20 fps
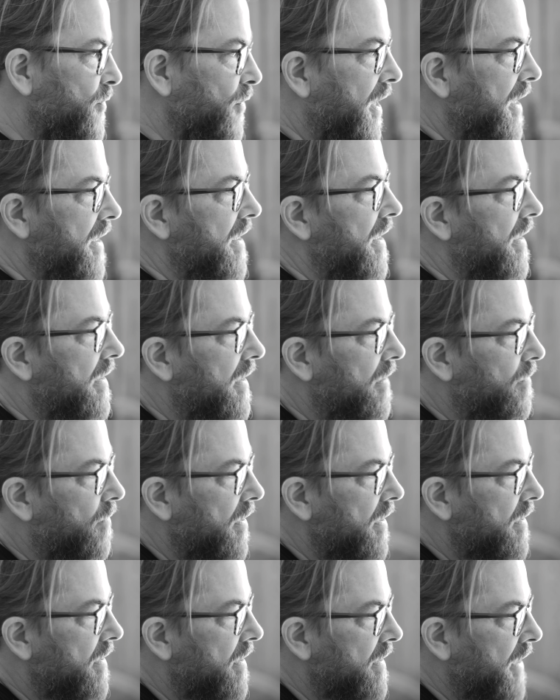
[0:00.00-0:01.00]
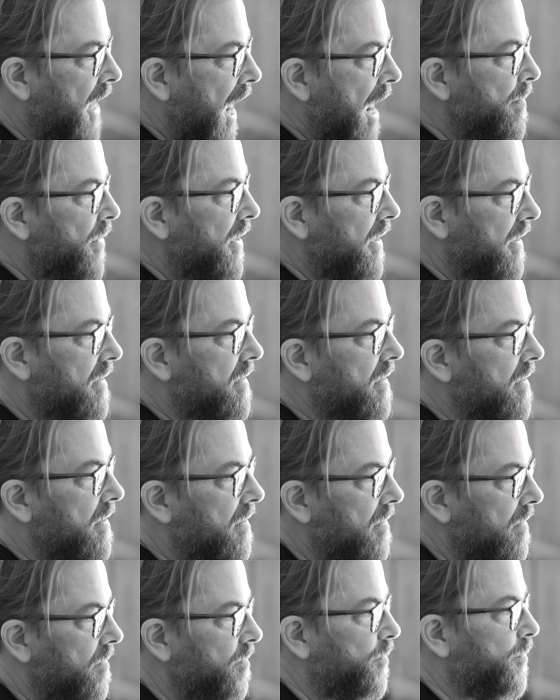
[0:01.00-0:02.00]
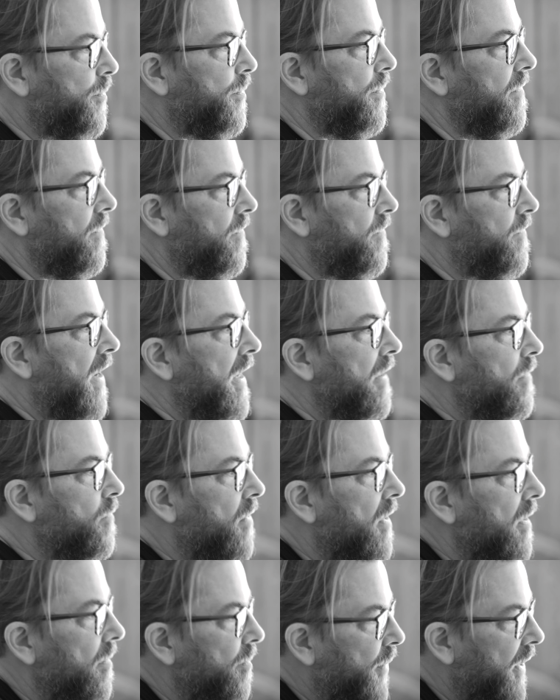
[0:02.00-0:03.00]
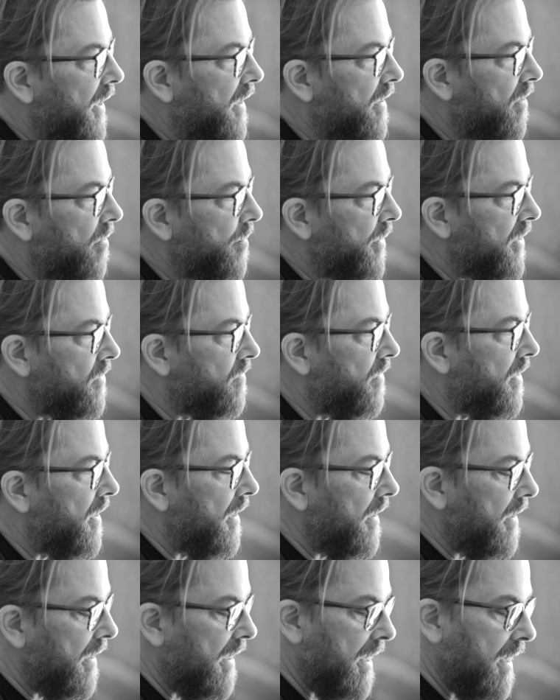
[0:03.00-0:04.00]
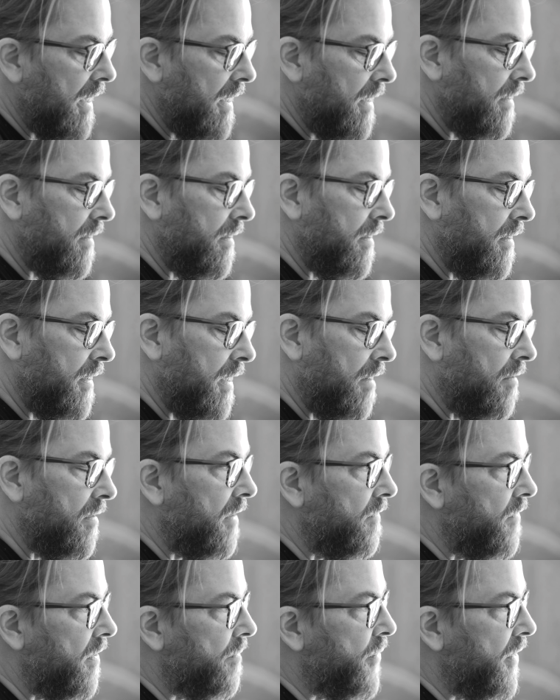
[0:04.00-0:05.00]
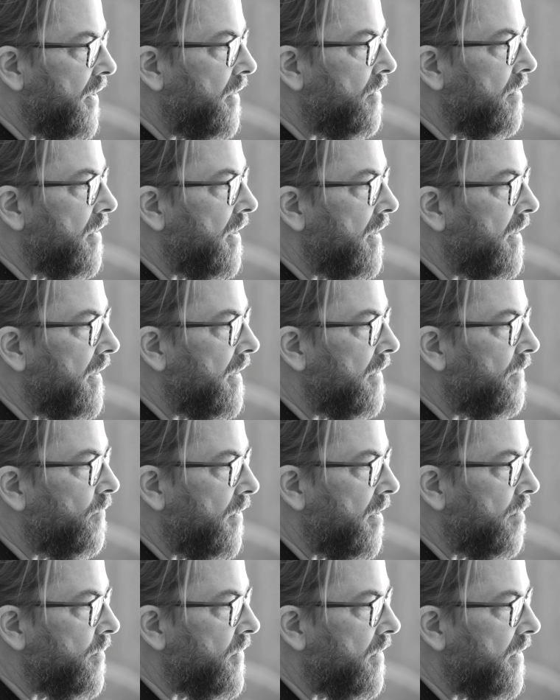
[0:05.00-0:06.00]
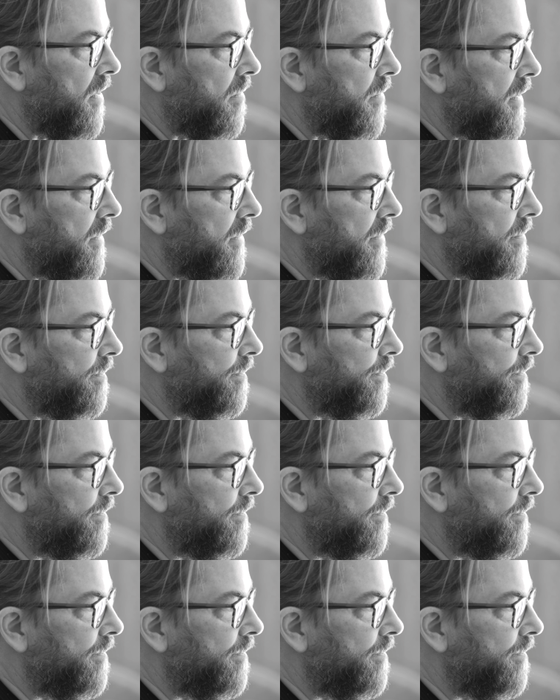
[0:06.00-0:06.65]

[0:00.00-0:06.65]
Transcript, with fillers: to get an idea what is this camera is just find one, pick it up and try it. Uh, that will give you a pretty good idea what I'm talking about.